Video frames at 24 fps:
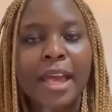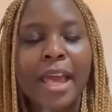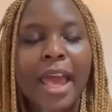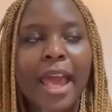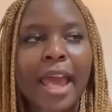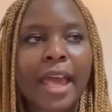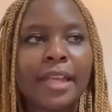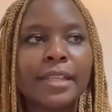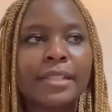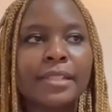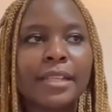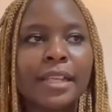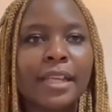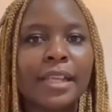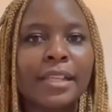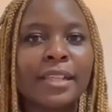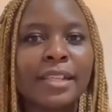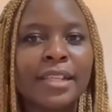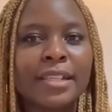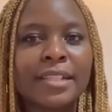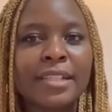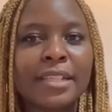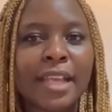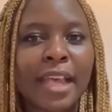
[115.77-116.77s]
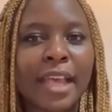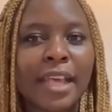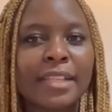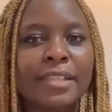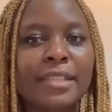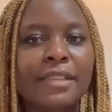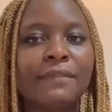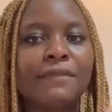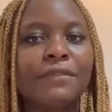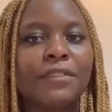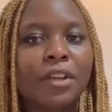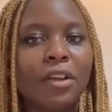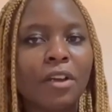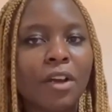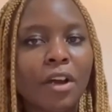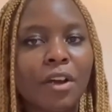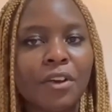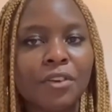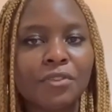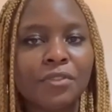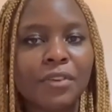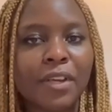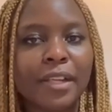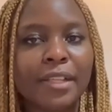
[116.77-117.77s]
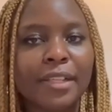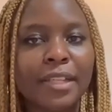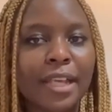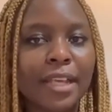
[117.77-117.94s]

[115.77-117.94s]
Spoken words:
And in this case, if the contract